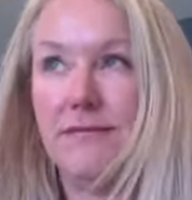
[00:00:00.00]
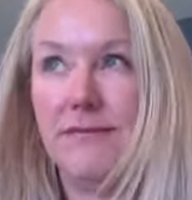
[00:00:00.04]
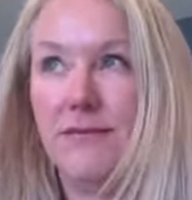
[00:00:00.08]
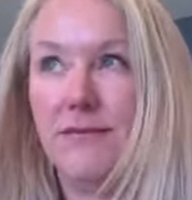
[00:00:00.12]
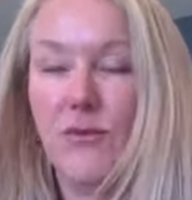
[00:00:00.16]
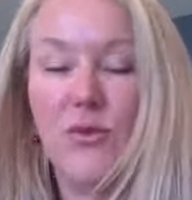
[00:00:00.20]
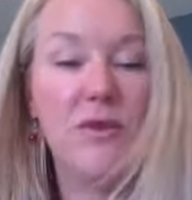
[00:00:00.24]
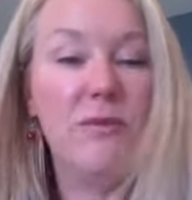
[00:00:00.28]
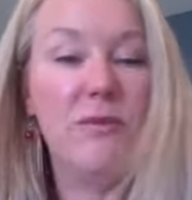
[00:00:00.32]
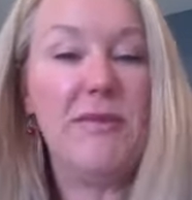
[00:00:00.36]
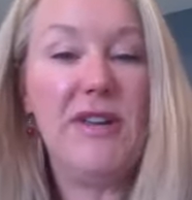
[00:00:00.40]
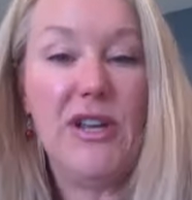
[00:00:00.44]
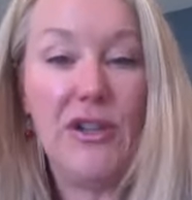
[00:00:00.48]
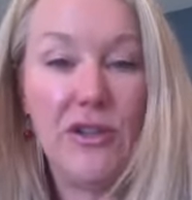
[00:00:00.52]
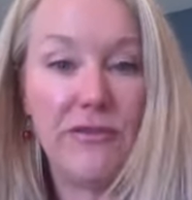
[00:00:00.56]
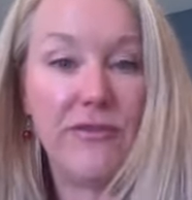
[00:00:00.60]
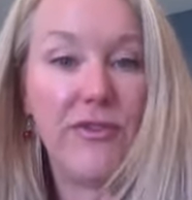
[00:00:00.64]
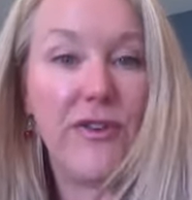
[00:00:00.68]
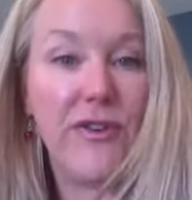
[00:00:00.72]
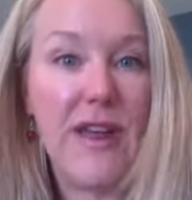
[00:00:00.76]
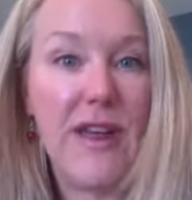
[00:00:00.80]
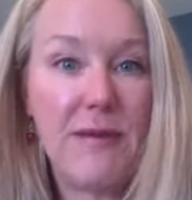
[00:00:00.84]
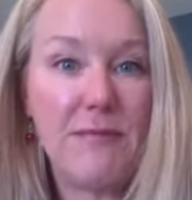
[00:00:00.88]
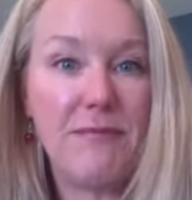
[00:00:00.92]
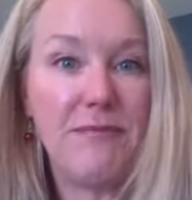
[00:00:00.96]
wouldn't be good
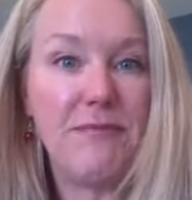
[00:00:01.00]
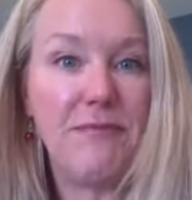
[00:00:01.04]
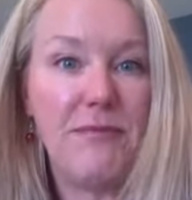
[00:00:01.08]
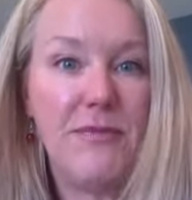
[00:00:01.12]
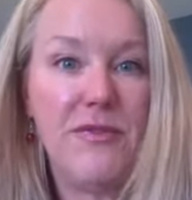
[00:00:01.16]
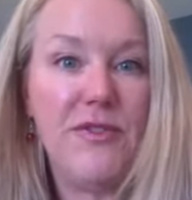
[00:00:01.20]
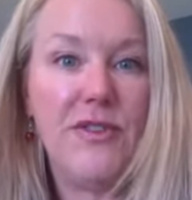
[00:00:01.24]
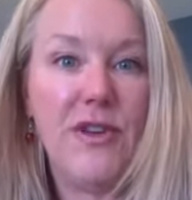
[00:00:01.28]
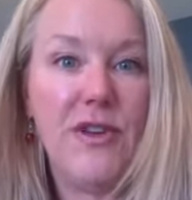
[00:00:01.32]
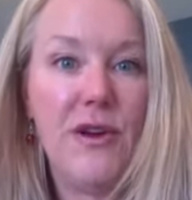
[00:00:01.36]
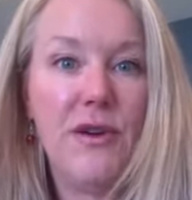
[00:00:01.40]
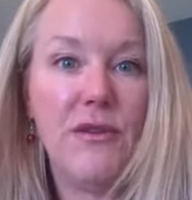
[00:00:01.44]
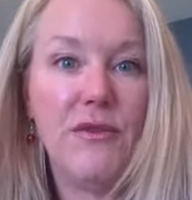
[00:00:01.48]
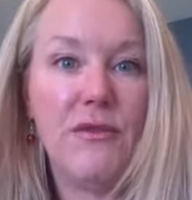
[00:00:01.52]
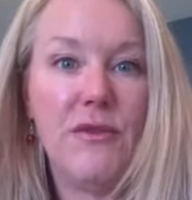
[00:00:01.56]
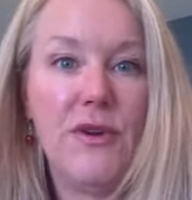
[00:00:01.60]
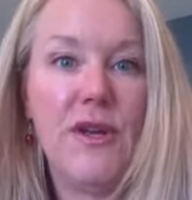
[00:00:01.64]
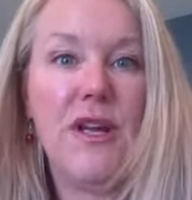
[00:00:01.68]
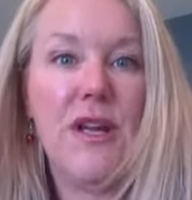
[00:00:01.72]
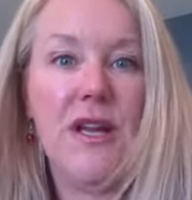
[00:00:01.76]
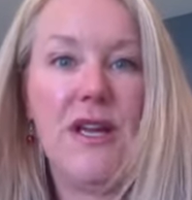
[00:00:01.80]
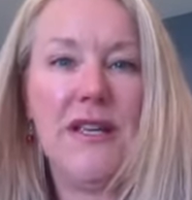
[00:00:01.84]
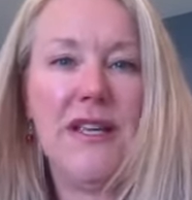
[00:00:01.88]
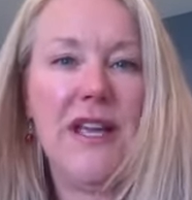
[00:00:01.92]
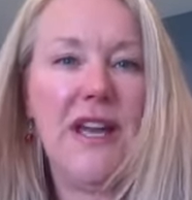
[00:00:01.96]
for them. So
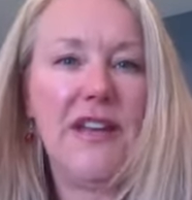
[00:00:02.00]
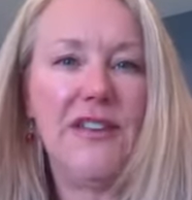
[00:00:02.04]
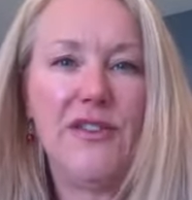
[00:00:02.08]
yeah,